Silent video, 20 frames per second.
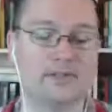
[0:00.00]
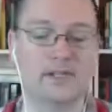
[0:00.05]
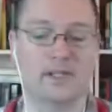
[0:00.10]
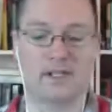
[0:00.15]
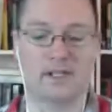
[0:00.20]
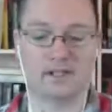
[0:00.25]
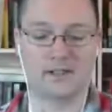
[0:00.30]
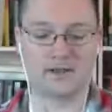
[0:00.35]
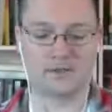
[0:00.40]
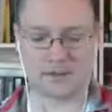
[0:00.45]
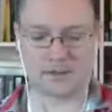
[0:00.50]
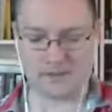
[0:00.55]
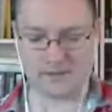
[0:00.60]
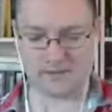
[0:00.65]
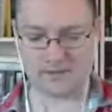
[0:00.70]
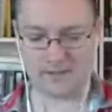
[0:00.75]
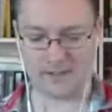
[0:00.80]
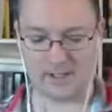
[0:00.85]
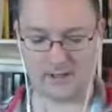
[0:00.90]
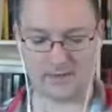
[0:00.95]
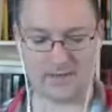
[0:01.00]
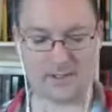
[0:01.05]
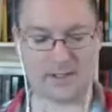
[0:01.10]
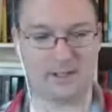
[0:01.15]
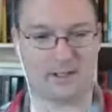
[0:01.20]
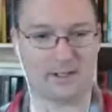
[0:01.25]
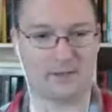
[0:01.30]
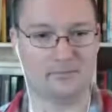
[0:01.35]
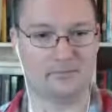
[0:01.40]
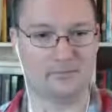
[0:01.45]
You said you have
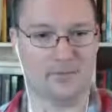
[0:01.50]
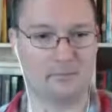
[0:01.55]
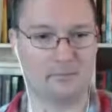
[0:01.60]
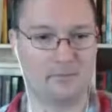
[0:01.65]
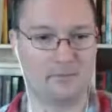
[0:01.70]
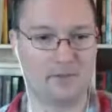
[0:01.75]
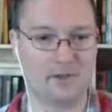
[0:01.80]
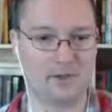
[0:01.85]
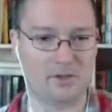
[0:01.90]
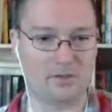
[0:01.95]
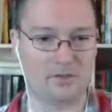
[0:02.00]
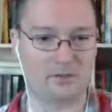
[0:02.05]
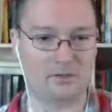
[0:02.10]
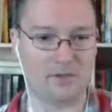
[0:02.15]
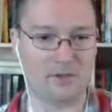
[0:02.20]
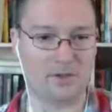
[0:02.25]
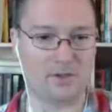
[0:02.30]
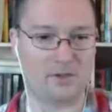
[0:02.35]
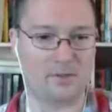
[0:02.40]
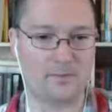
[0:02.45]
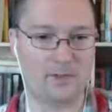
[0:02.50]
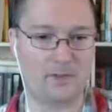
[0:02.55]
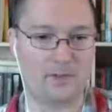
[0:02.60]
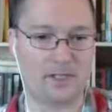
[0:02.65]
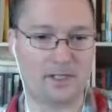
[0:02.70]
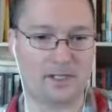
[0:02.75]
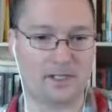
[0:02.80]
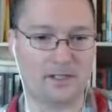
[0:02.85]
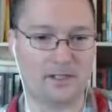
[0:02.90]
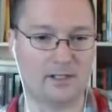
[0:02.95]
a vision for the
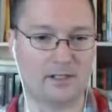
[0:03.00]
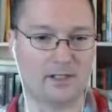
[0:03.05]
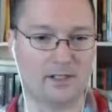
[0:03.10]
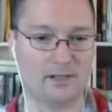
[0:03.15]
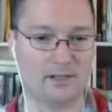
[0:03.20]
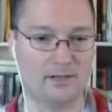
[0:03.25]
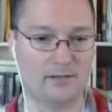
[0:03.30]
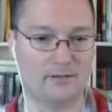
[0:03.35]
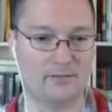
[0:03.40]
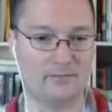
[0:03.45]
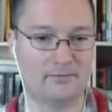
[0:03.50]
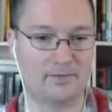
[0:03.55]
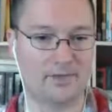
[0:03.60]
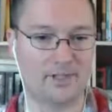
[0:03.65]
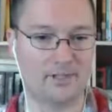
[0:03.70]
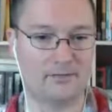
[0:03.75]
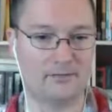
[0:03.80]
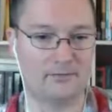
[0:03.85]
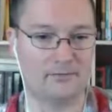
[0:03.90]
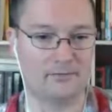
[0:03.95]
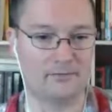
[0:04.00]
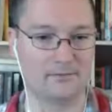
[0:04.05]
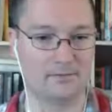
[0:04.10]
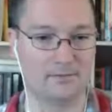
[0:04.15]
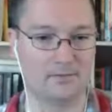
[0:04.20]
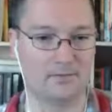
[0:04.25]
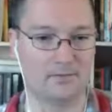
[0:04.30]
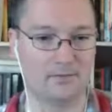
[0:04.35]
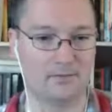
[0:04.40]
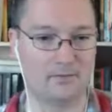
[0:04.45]
community that
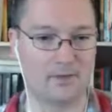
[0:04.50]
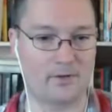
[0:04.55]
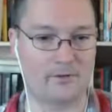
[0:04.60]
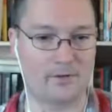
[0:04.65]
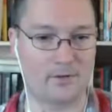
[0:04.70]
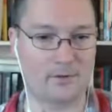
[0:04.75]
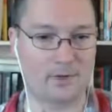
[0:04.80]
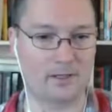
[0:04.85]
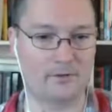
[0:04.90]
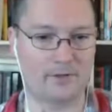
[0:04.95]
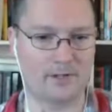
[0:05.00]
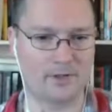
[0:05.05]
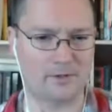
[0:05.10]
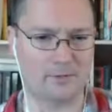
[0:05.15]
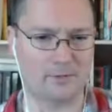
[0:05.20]
you haven't quite reached.